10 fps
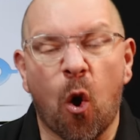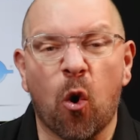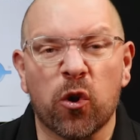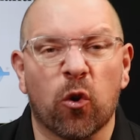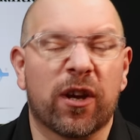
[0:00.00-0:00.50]

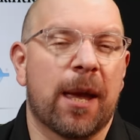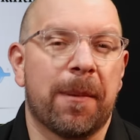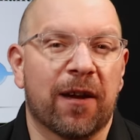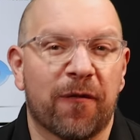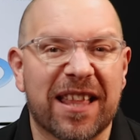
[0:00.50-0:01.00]
or your
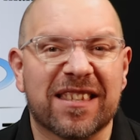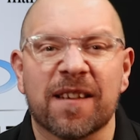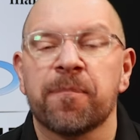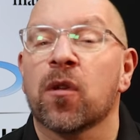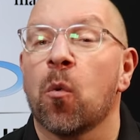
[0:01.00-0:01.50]
gaming
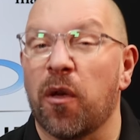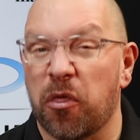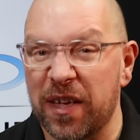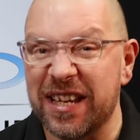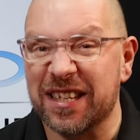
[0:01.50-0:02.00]
events
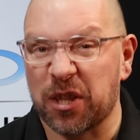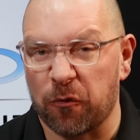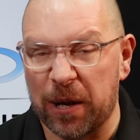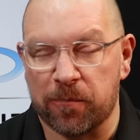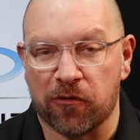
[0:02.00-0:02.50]
with these
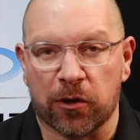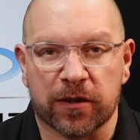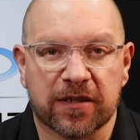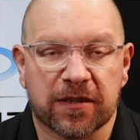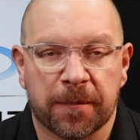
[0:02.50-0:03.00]
three
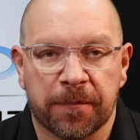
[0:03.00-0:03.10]
products.